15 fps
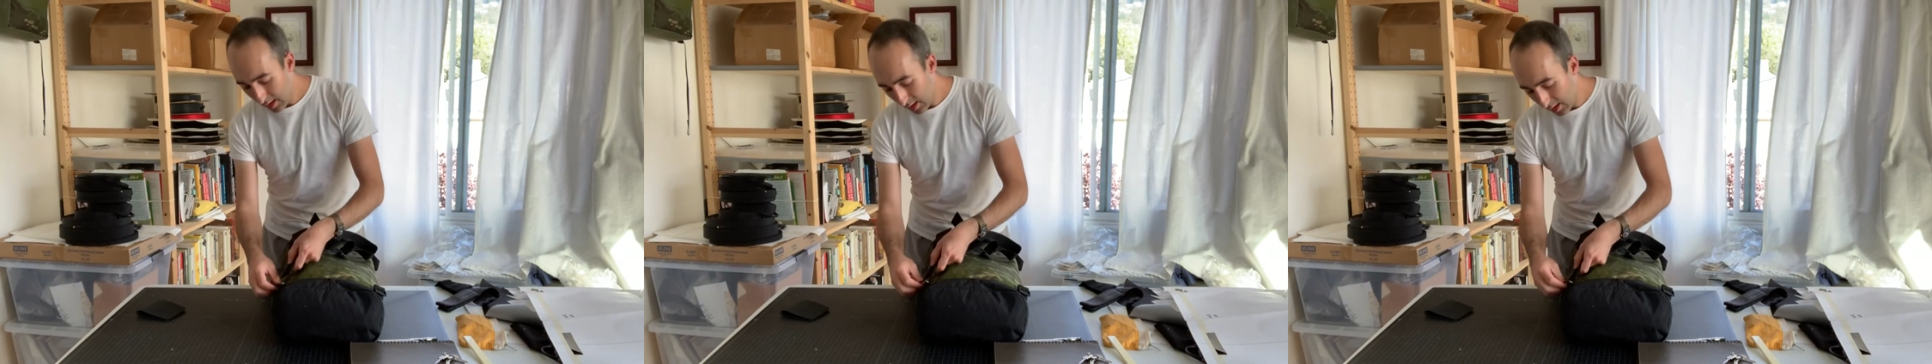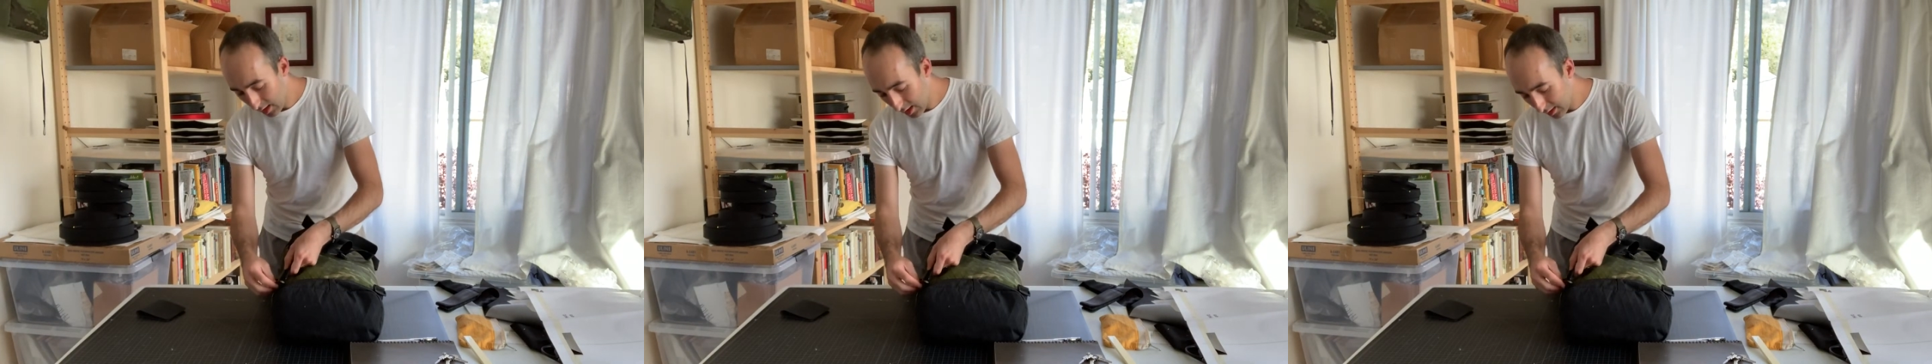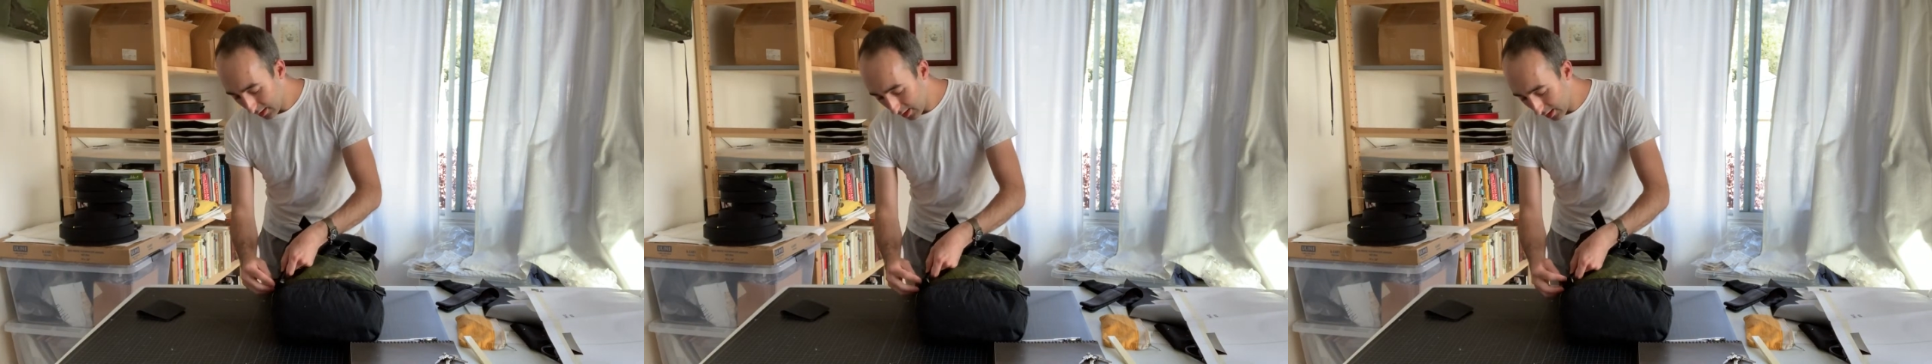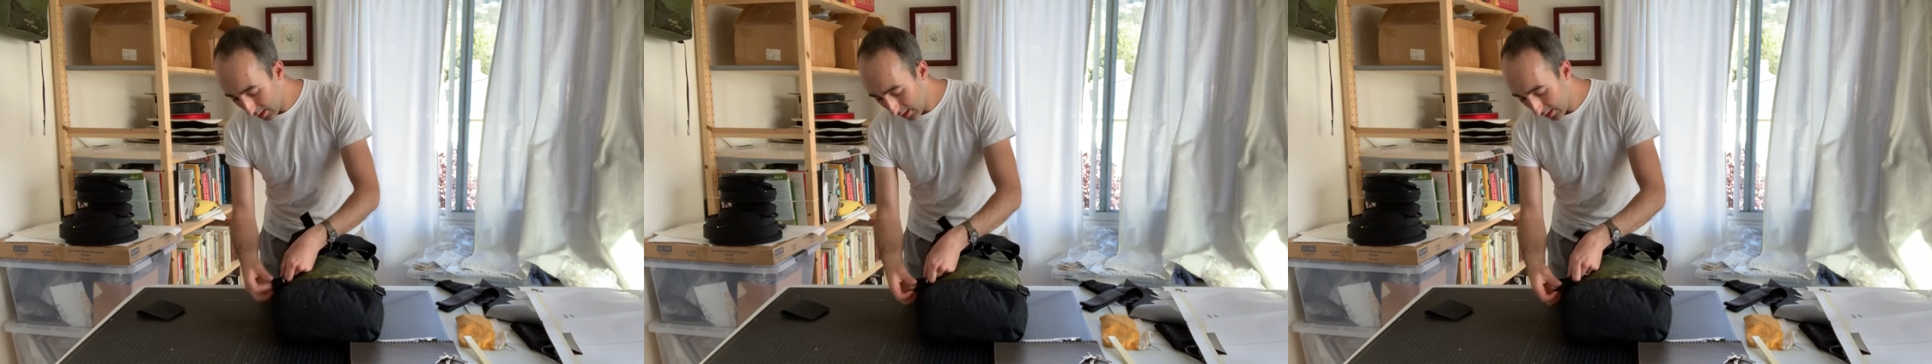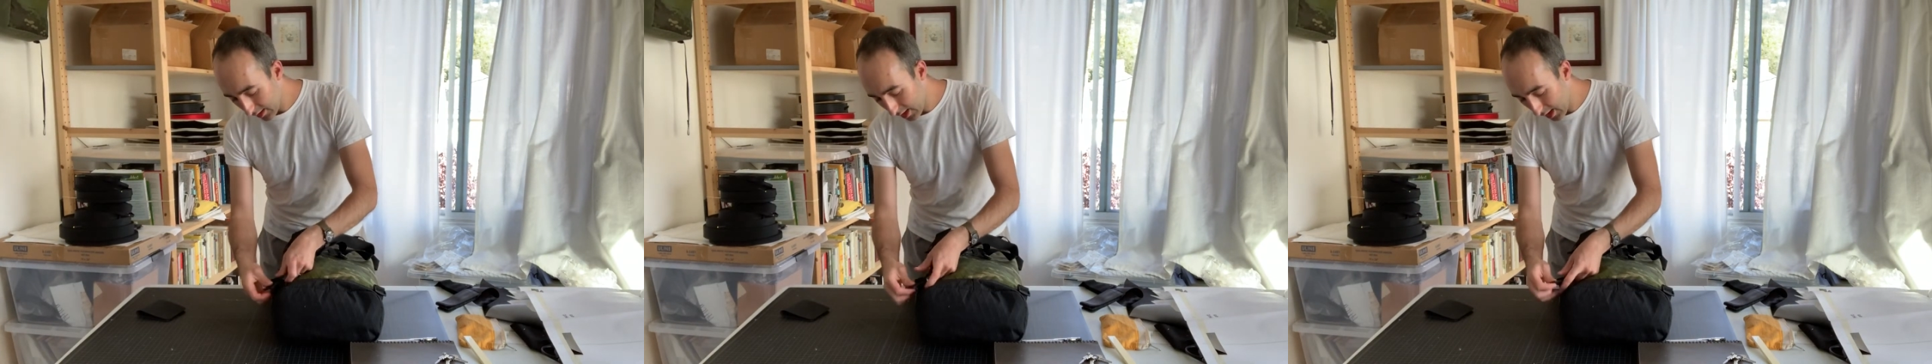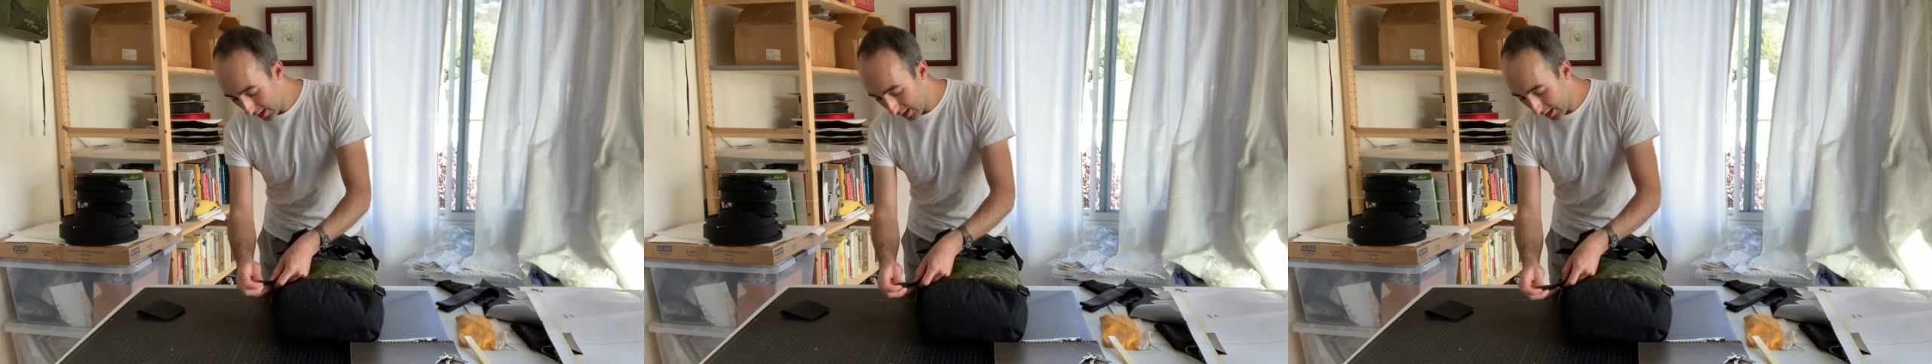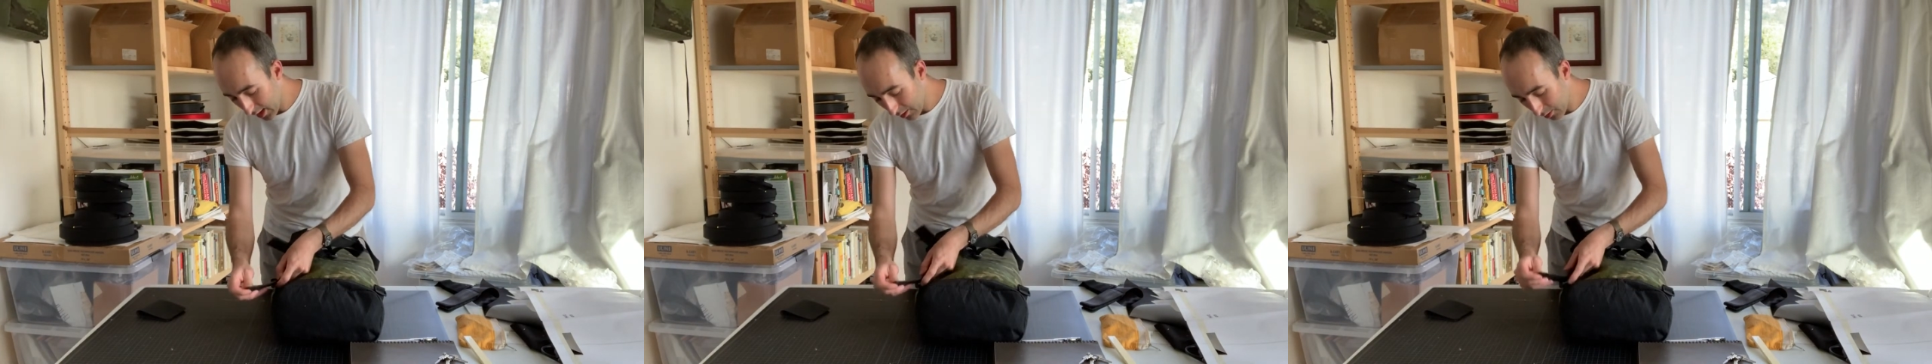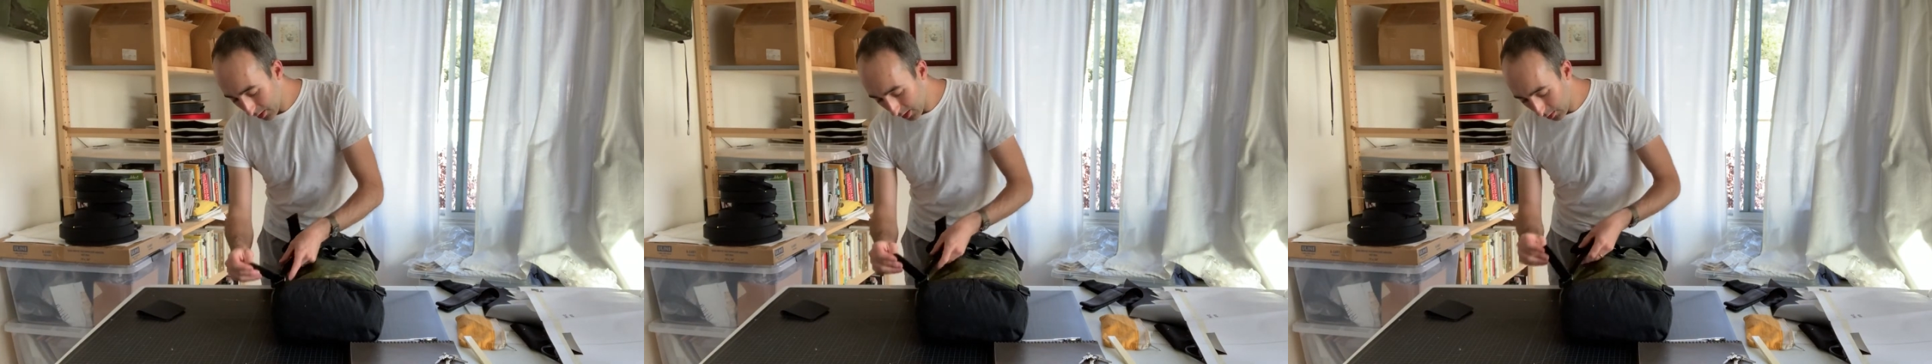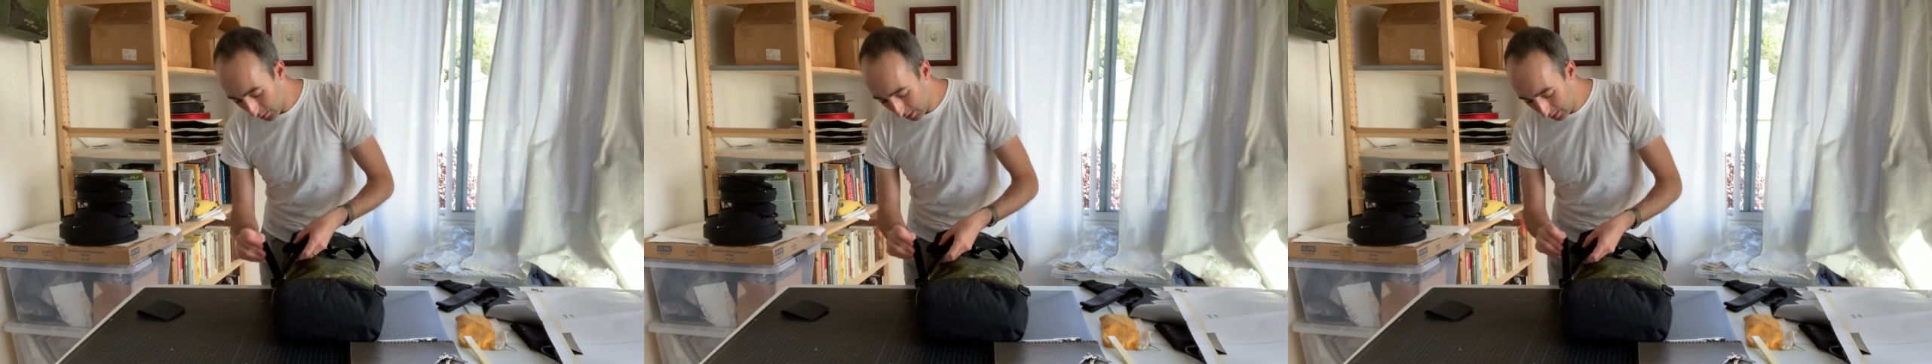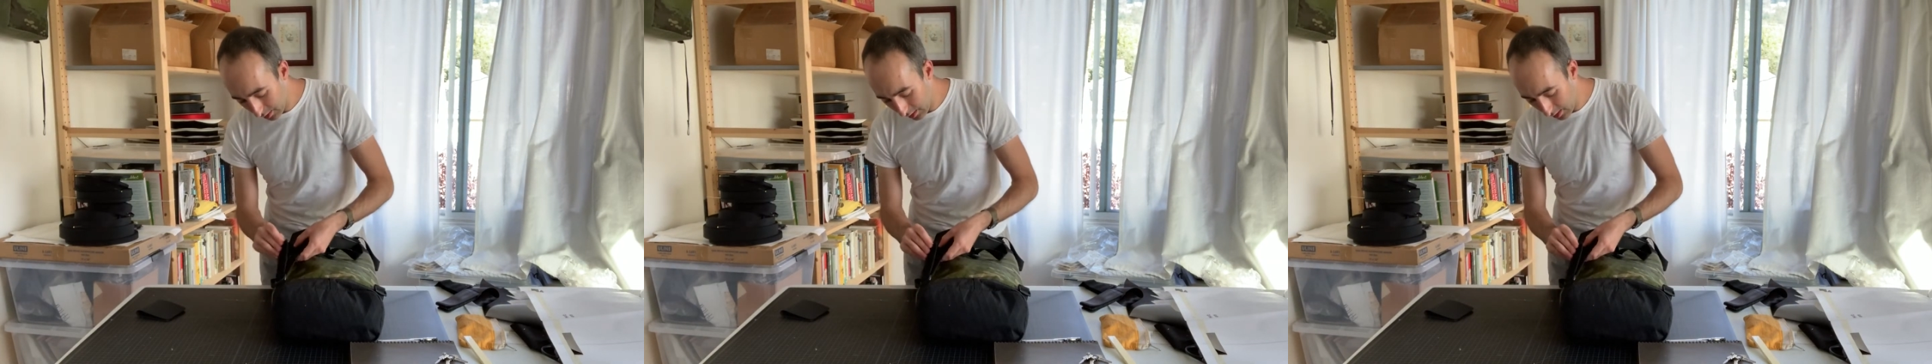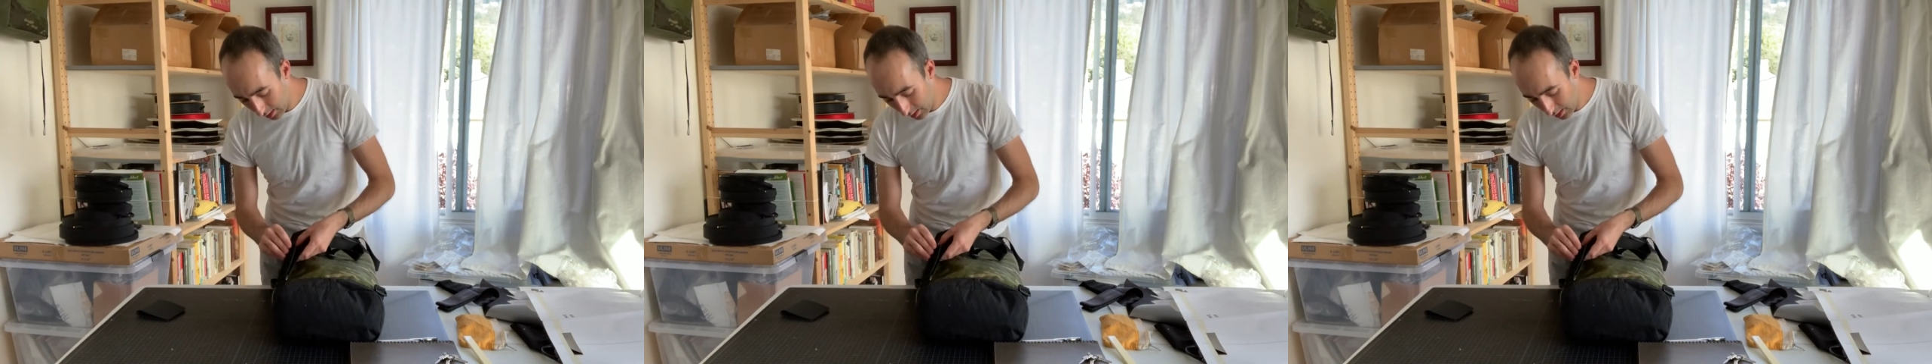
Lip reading: and get at it really quickly.